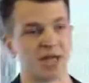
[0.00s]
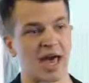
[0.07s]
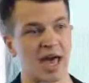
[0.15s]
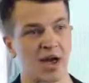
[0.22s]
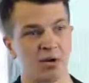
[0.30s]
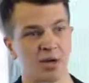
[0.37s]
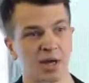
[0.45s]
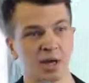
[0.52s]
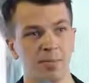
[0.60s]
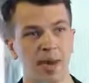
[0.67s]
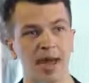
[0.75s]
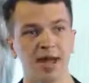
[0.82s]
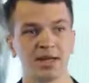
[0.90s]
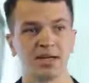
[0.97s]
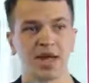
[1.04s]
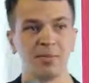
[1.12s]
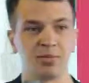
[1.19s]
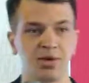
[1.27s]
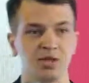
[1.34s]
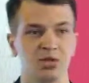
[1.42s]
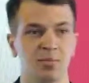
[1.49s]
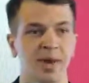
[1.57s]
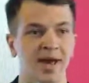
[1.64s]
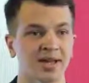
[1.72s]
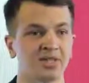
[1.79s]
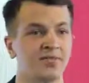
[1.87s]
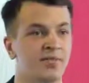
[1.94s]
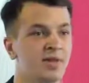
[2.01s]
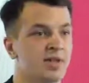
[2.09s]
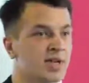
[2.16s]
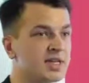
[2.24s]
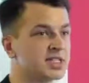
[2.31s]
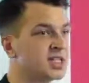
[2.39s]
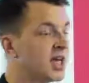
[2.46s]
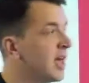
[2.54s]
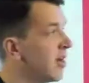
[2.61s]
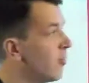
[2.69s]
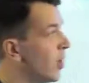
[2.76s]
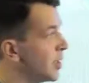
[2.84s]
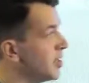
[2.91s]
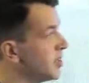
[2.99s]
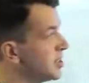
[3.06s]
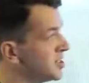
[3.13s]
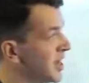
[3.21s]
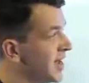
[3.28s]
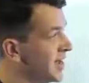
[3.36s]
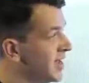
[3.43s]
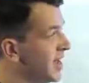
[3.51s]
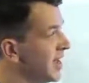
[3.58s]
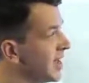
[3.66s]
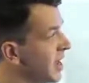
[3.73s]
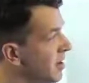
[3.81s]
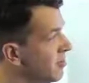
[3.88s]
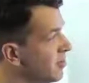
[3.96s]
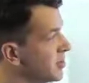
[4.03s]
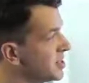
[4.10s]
how bank employees from banks and fintechs value design thinking